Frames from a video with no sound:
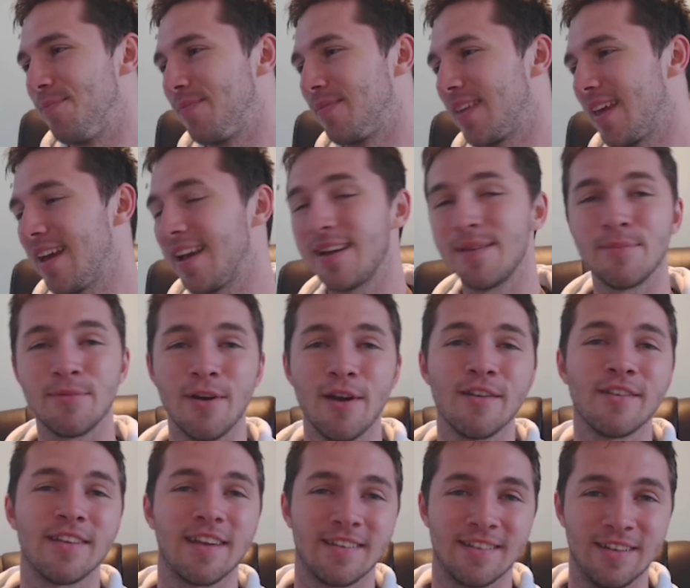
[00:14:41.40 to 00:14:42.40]
It can
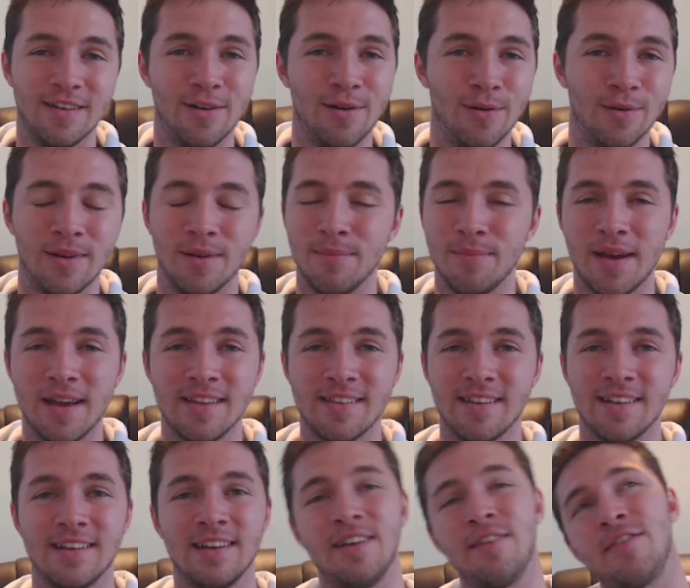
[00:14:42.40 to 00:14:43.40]
process it all, and
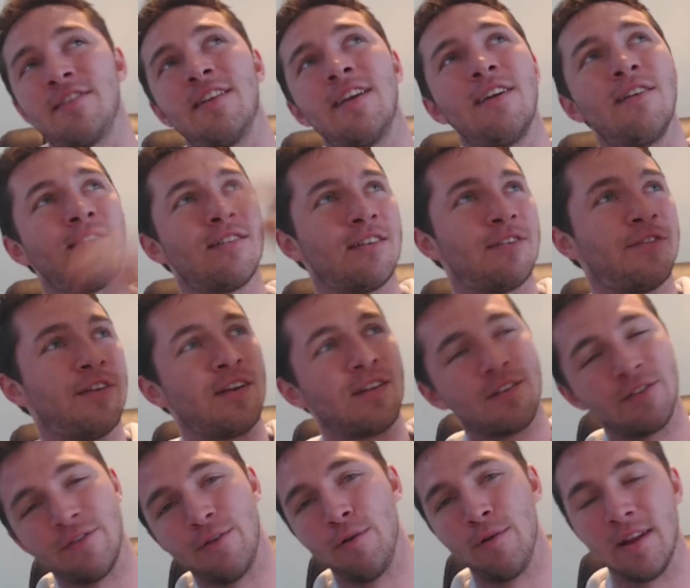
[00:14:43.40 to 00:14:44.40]
basically if loads of
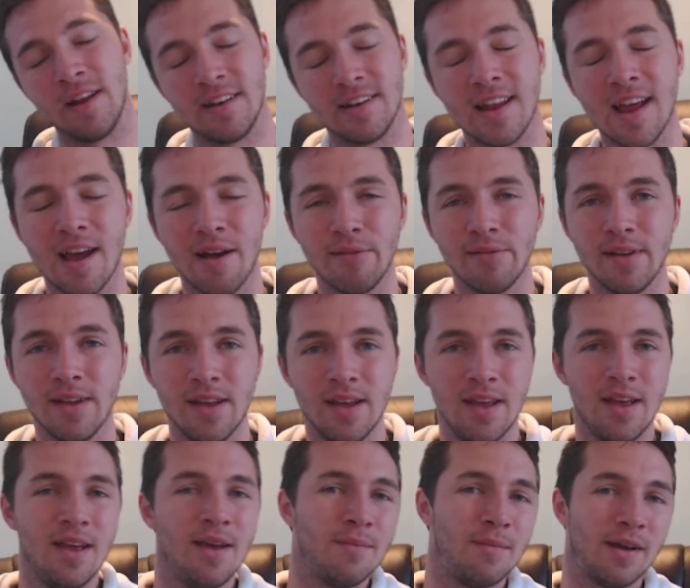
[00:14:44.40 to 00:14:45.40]
things are falling down,
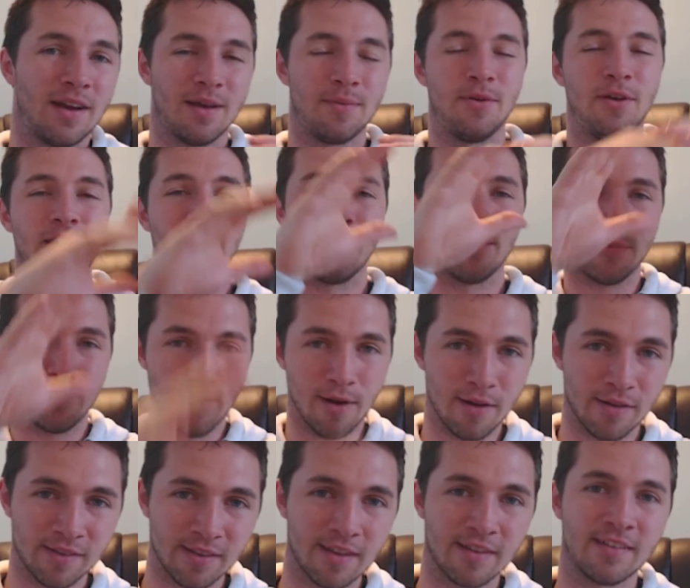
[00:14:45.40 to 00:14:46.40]
my computer can
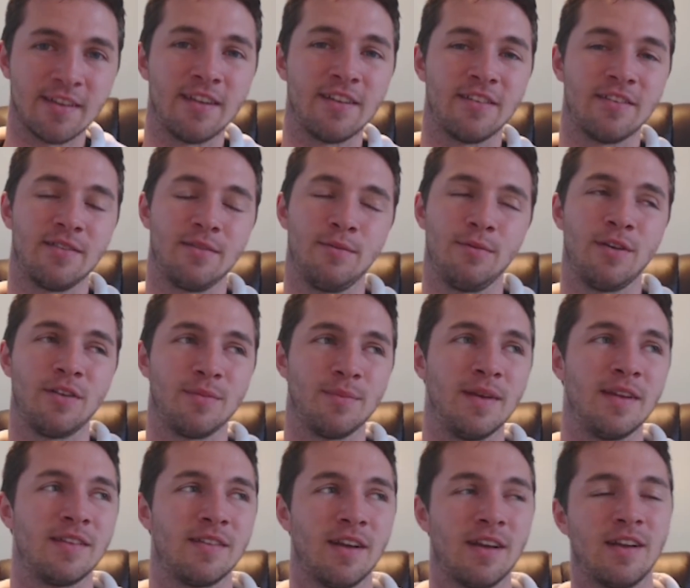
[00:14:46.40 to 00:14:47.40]
process it, which
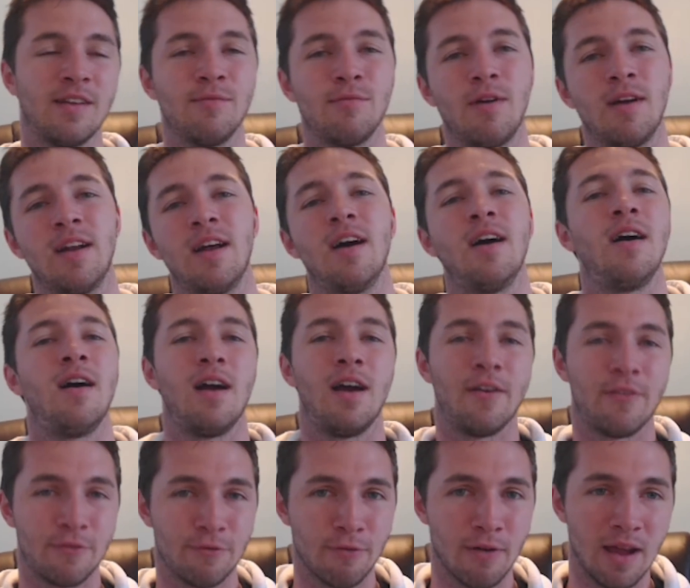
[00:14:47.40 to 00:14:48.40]
means I can run at a
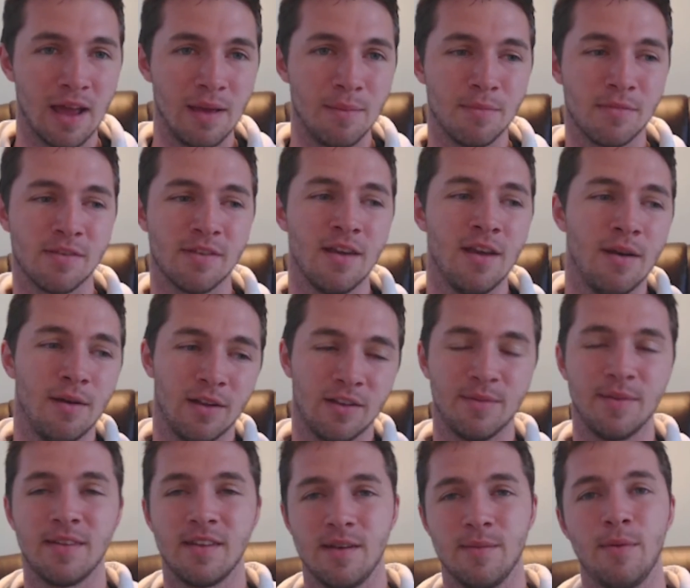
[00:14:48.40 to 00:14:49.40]
higher frames, which
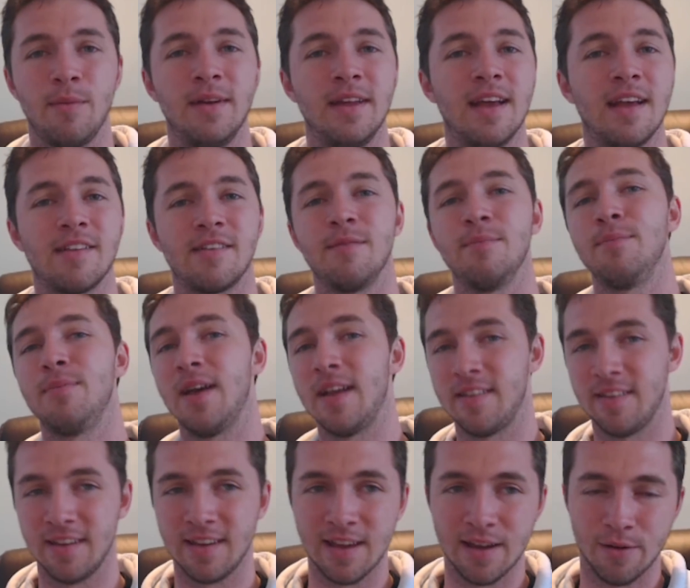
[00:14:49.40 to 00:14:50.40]
means I can probably get some
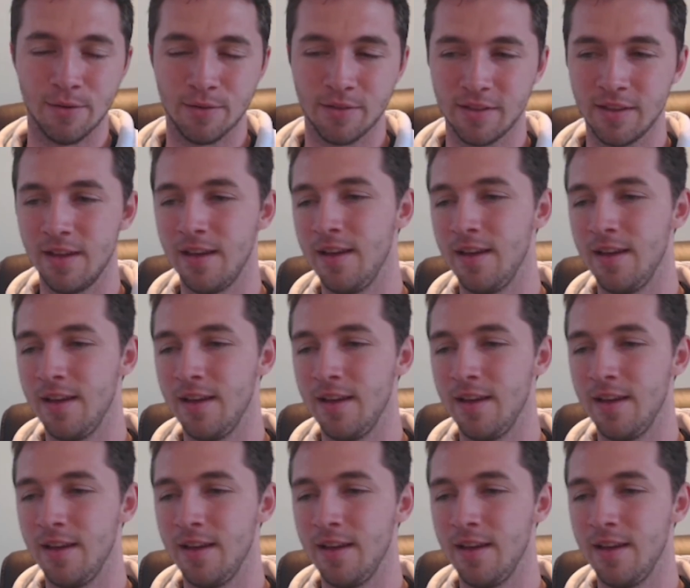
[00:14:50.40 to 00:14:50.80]
better kills.